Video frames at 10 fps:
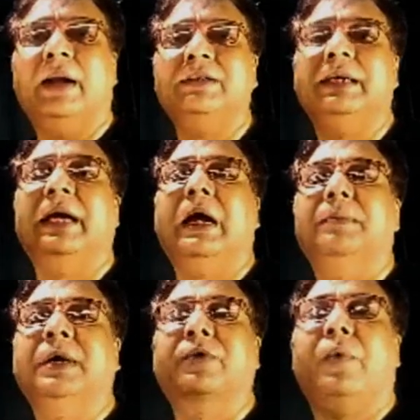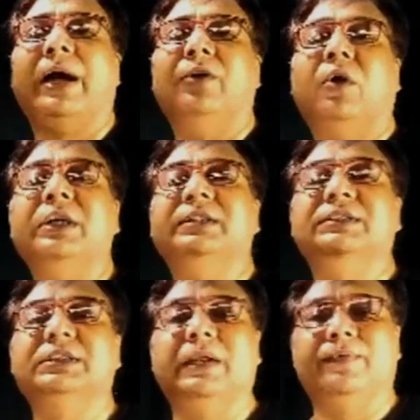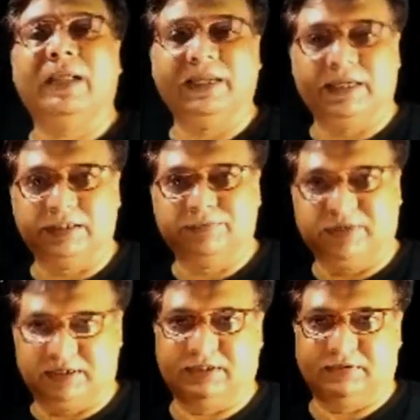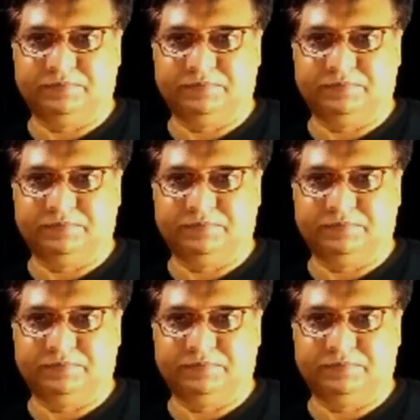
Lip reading: have acquired only the self-ligated vector.